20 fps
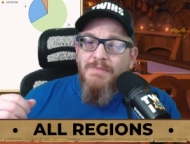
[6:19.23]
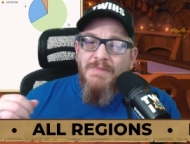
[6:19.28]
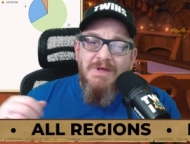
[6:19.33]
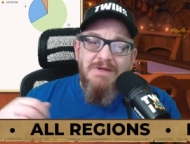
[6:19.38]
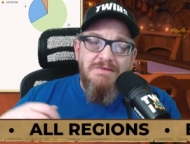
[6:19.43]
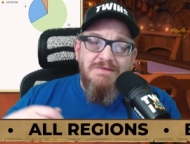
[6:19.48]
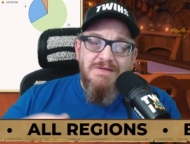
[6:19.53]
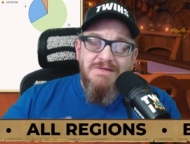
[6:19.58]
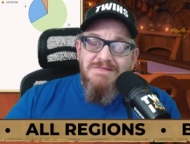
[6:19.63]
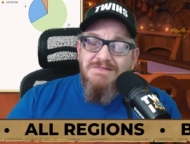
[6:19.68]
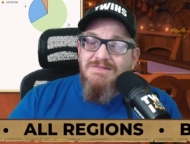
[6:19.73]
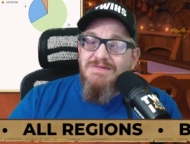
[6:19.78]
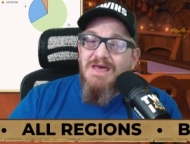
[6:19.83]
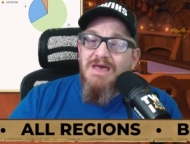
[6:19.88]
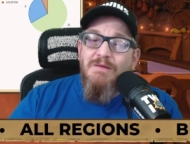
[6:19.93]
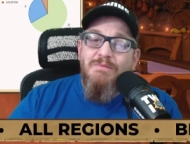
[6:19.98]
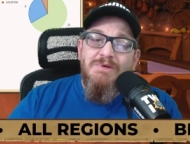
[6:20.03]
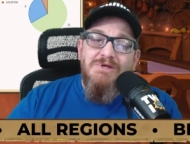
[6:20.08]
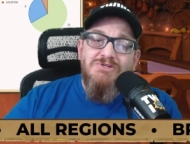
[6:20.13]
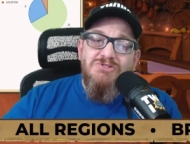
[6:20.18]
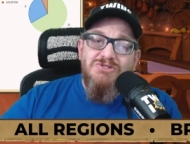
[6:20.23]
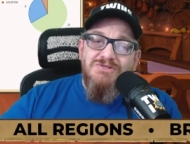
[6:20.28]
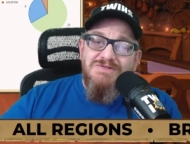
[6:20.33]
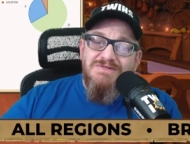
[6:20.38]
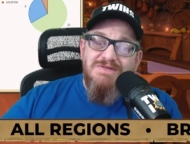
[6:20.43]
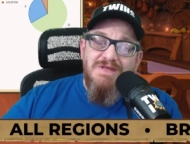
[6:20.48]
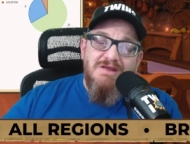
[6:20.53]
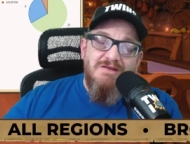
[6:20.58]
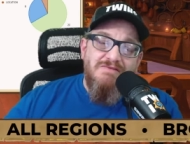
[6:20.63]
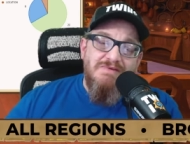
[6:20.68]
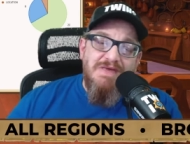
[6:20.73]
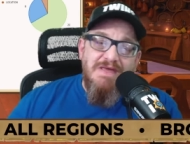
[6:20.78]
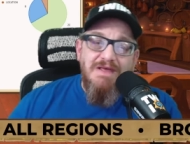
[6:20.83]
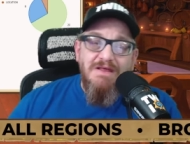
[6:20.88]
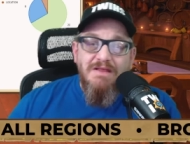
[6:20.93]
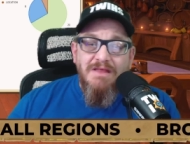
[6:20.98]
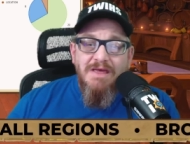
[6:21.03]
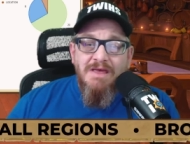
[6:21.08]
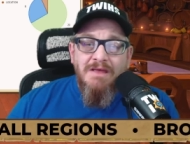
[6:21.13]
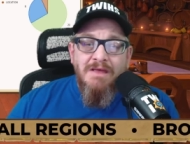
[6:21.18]
does damage instead of
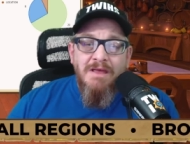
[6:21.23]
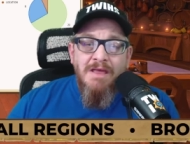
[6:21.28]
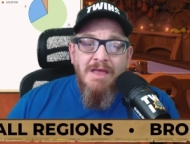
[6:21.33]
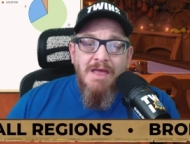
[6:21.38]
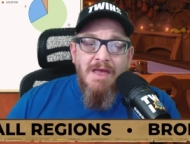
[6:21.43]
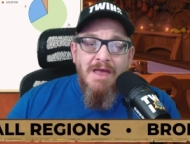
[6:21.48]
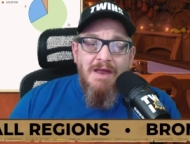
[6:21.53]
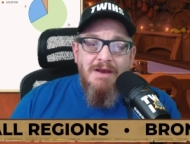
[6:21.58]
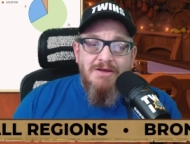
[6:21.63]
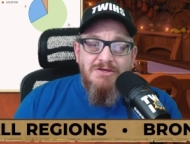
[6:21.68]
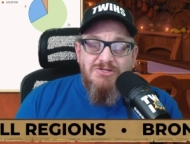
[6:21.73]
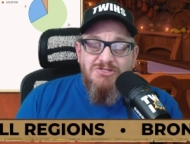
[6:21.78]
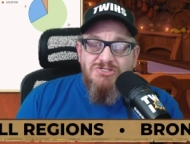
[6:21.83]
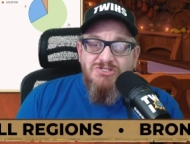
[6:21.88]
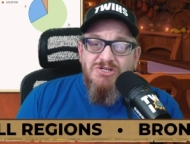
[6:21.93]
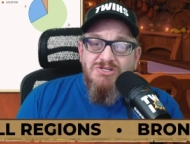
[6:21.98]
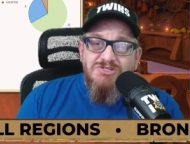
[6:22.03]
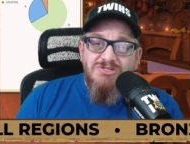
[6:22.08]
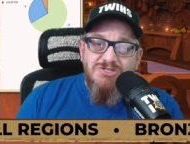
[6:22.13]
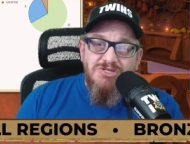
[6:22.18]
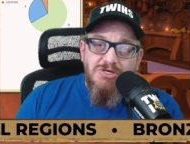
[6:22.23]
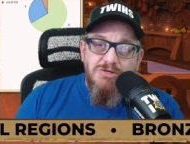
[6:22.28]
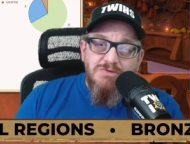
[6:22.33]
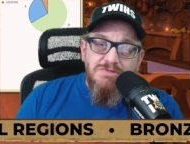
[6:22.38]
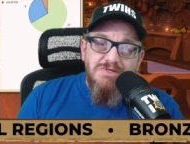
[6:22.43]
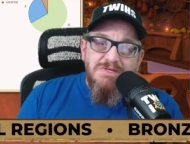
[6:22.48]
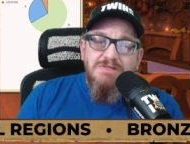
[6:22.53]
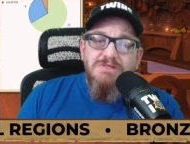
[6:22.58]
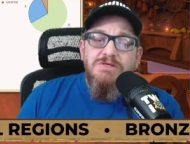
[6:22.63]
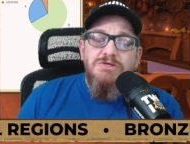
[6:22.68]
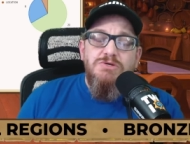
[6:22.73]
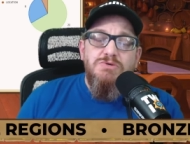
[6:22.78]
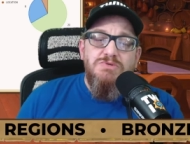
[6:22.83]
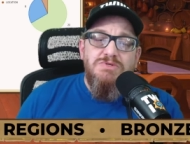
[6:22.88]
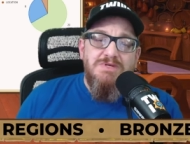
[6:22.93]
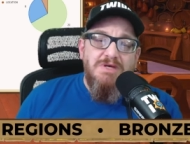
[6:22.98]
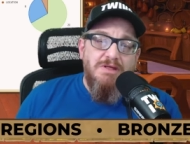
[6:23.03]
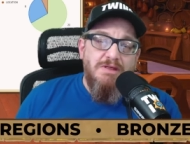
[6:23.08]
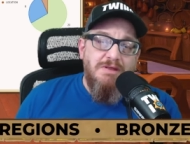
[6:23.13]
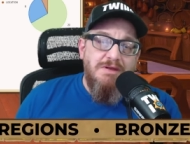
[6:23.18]
healing, and it's just using the
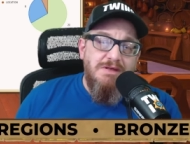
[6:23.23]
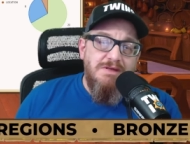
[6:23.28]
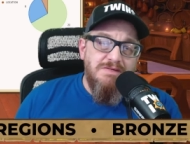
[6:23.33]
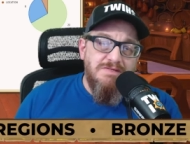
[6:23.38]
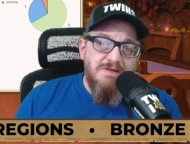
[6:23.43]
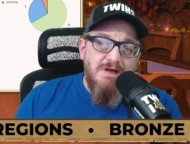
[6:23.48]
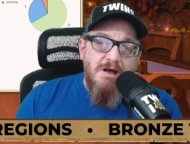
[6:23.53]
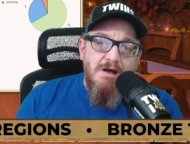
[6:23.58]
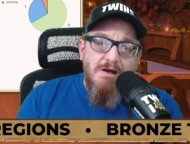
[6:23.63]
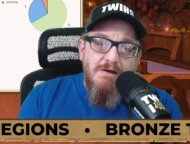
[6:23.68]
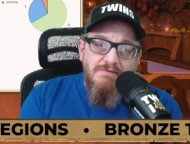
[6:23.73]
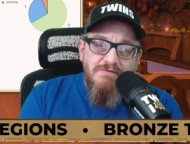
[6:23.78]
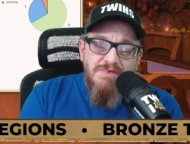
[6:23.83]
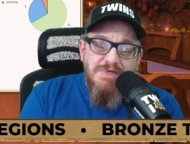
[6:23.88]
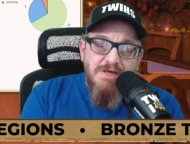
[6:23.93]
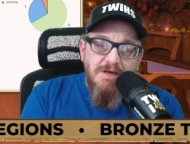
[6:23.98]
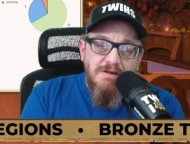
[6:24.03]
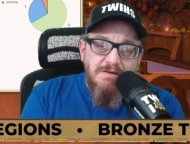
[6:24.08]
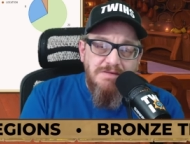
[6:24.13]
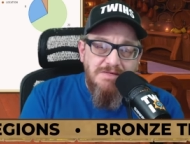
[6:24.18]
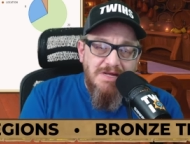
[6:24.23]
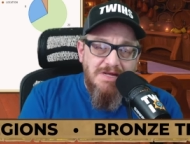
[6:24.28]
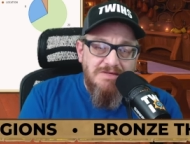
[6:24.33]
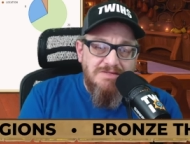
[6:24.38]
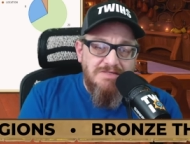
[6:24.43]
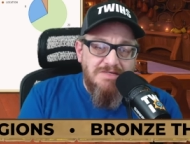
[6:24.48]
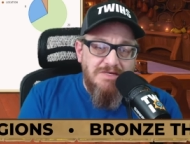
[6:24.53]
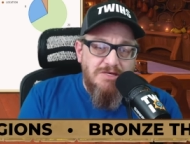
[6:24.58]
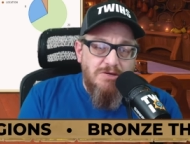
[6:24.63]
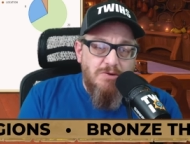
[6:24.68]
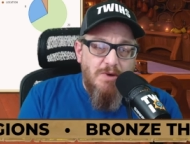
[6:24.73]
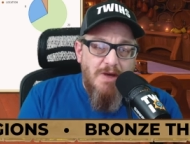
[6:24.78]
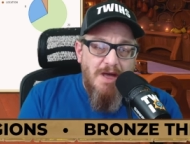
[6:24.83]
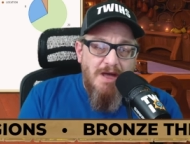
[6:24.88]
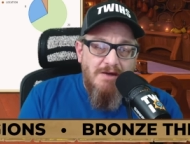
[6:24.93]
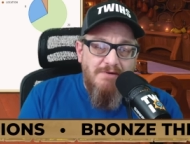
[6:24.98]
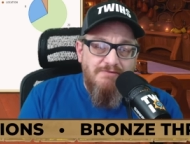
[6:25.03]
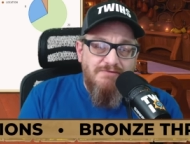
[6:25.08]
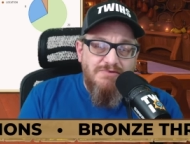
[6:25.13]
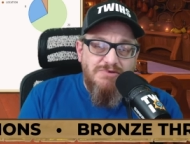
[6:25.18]
utilities of the undeads that you
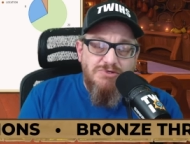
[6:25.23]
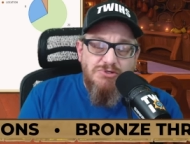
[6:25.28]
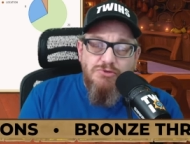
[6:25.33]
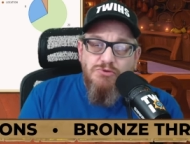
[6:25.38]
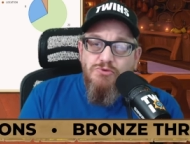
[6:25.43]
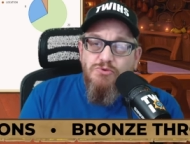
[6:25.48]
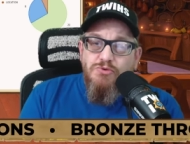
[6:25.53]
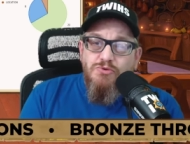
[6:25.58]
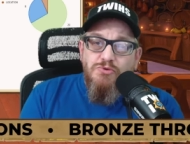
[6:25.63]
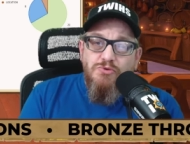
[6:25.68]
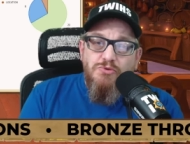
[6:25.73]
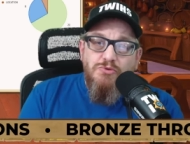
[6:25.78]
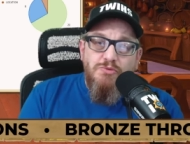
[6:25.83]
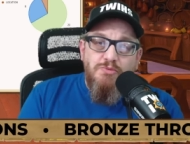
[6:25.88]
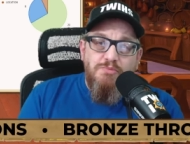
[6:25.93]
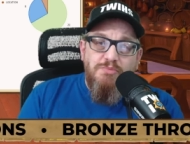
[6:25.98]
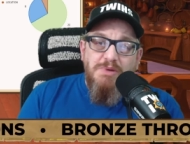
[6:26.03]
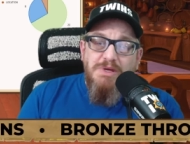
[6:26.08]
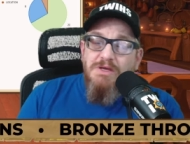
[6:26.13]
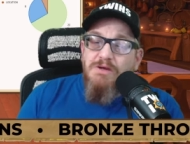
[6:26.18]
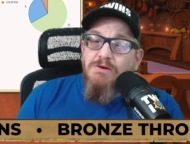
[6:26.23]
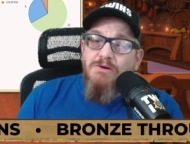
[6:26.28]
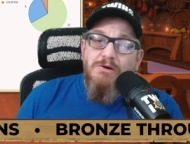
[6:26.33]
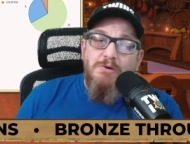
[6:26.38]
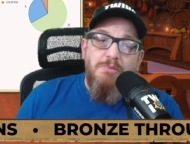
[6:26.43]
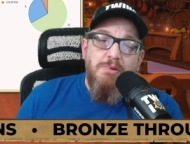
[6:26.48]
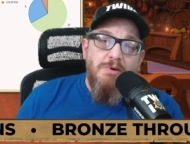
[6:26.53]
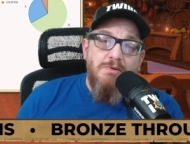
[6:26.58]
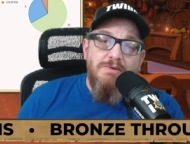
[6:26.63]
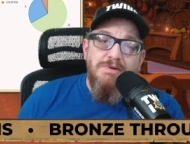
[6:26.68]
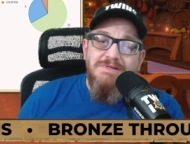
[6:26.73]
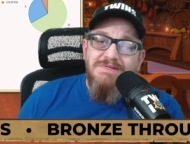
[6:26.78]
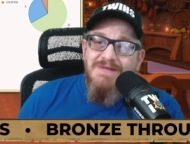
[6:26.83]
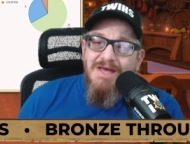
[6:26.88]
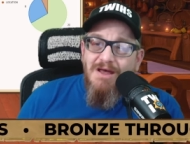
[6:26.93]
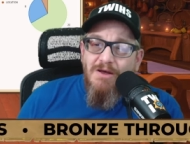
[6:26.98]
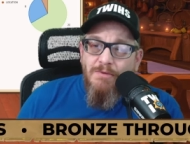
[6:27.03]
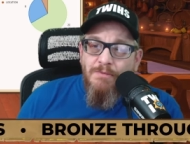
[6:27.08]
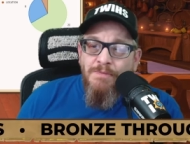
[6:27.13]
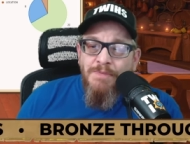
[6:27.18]
have to beat your opponent
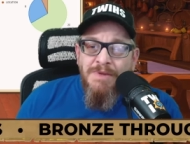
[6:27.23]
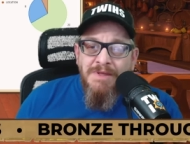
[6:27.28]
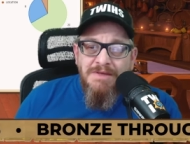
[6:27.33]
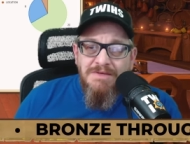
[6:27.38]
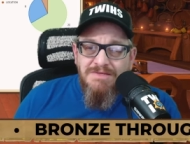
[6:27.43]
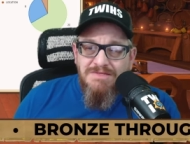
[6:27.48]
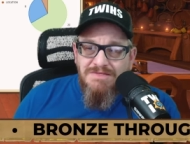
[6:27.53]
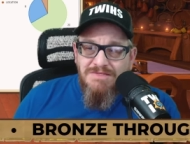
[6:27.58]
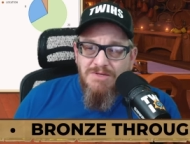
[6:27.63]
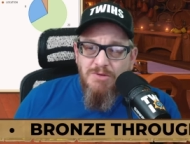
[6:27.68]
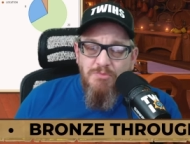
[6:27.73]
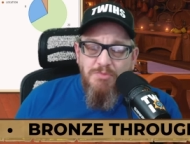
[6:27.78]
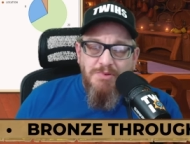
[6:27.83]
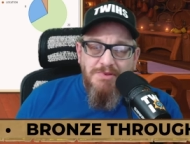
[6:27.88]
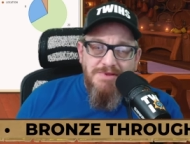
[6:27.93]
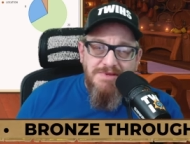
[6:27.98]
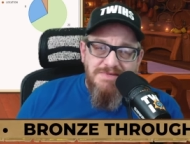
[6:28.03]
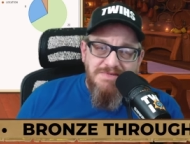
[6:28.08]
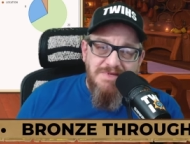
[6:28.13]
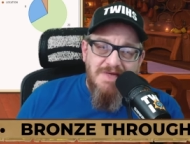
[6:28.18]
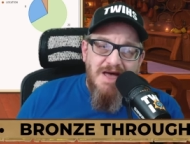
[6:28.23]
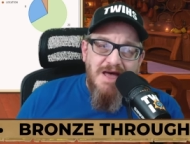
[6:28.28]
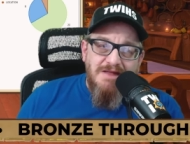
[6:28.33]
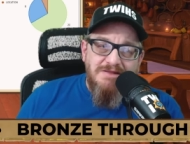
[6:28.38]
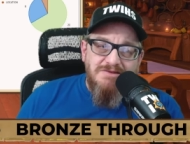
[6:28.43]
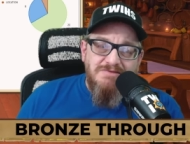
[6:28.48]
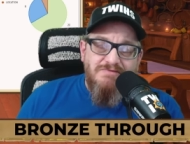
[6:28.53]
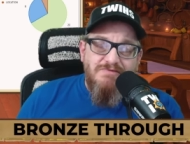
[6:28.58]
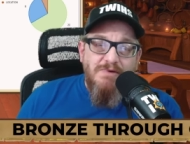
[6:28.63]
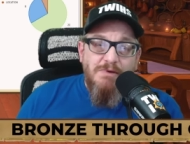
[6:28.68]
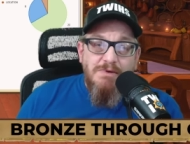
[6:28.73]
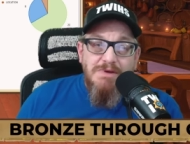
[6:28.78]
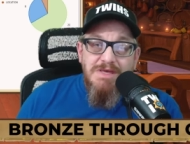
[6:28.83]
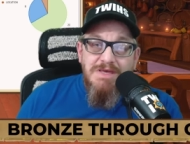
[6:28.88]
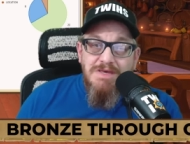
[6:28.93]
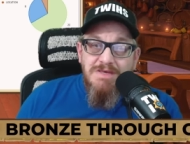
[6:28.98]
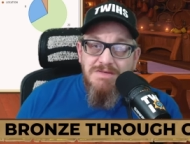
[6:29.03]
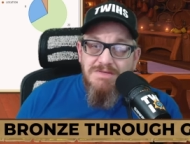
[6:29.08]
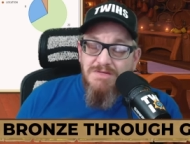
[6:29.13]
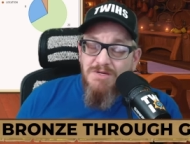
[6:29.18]
down. Simple as that. It's very
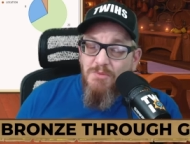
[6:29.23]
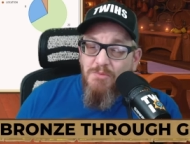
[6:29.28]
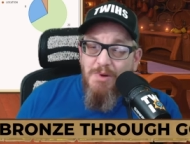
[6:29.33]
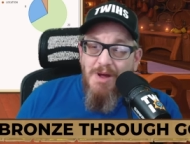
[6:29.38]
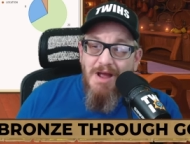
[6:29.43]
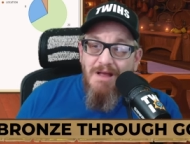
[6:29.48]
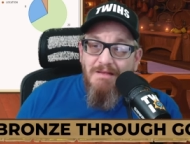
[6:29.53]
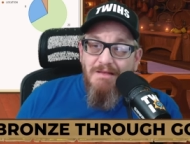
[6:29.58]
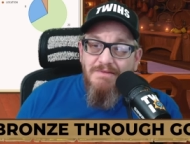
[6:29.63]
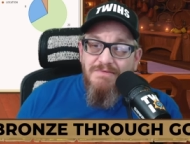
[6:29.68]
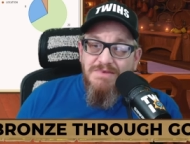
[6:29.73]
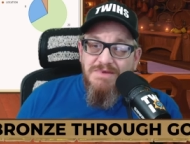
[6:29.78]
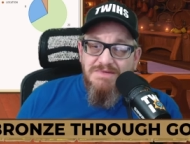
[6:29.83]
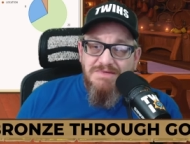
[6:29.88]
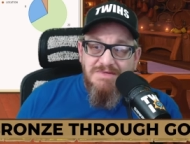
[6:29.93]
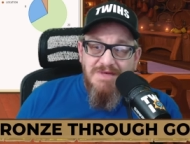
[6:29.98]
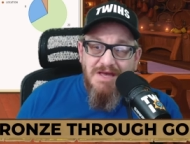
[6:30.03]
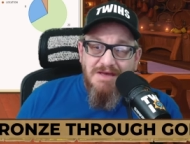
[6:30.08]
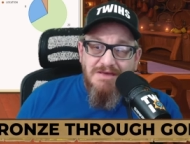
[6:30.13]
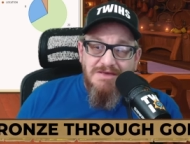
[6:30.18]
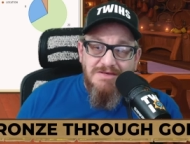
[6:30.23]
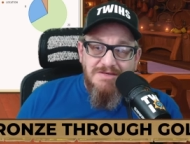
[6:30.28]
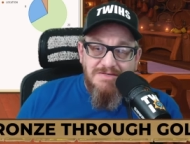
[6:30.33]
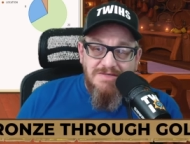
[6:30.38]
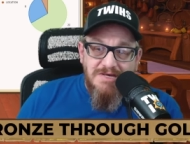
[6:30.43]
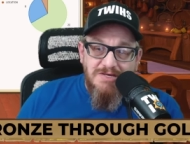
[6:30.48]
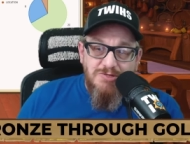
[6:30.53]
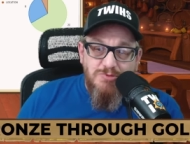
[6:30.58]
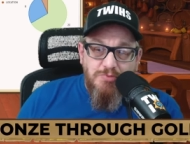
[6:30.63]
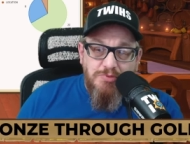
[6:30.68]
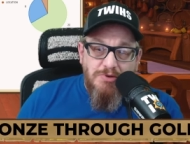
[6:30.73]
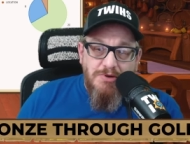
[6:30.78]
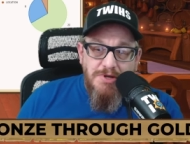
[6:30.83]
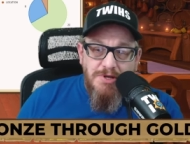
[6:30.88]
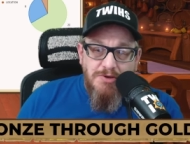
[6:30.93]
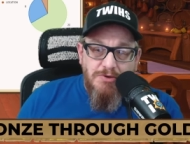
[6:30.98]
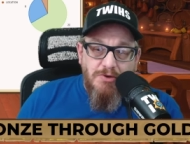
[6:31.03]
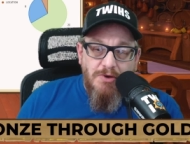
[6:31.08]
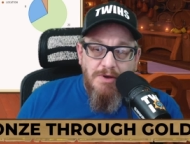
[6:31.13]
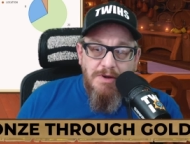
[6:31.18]
easy to pilot. This deck is
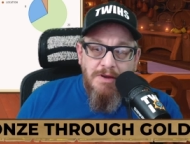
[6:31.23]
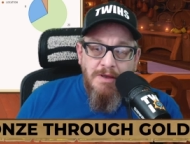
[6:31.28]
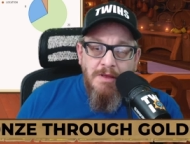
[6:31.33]
pretty good